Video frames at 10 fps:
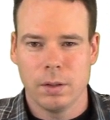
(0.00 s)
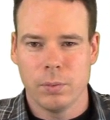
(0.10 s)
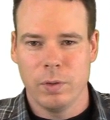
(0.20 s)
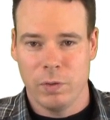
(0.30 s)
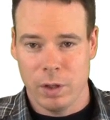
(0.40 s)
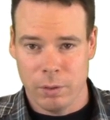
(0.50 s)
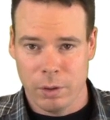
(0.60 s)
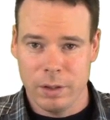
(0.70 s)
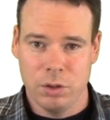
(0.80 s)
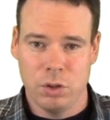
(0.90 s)
We've now
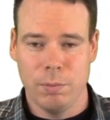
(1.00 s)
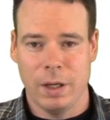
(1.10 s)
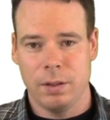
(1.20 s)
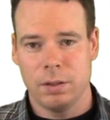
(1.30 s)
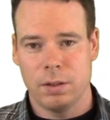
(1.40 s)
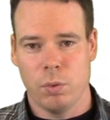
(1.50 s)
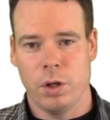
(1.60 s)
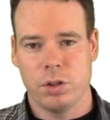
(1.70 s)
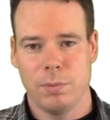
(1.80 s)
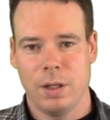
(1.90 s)
got these two methods, the
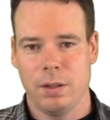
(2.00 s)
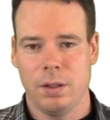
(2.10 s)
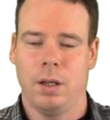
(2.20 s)
washer method